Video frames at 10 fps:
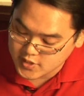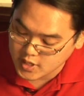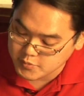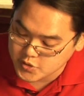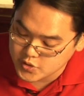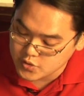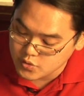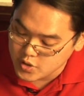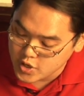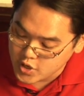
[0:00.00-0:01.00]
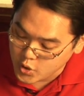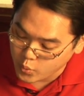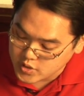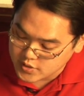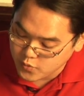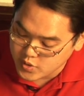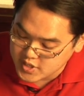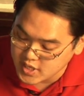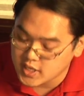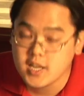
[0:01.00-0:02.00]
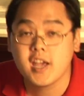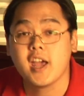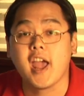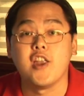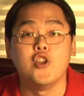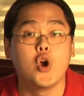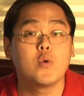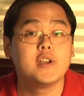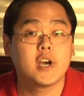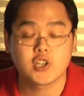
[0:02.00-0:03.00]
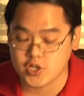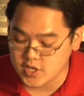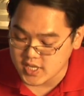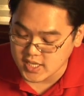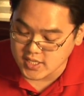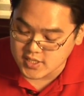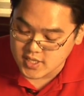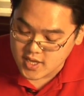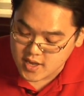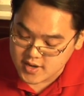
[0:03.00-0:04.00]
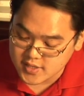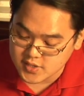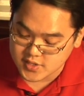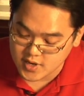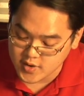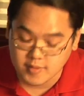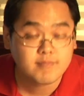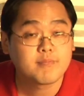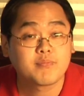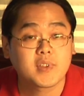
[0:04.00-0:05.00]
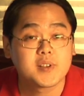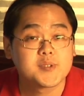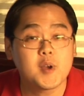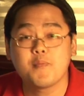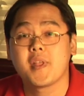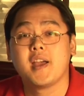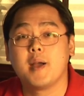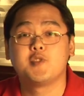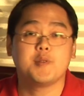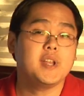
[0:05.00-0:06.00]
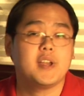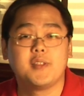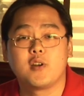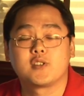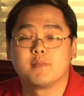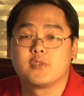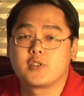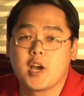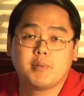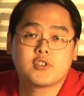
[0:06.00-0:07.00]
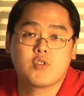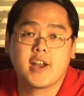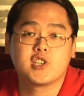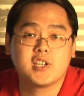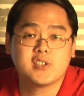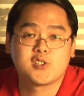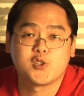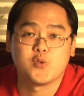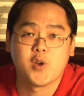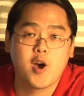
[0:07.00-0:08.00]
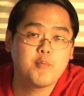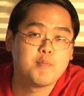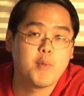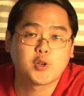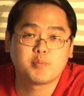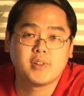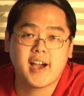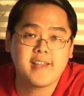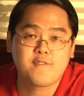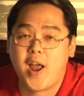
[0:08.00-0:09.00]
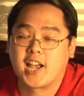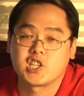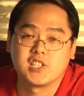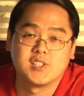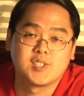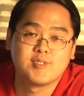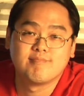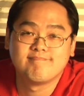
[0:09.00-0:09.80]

times 2, which is 14, and no reduction is necessary. So I'm Jimmy, and there are some couple of strategies to help multiply fractions.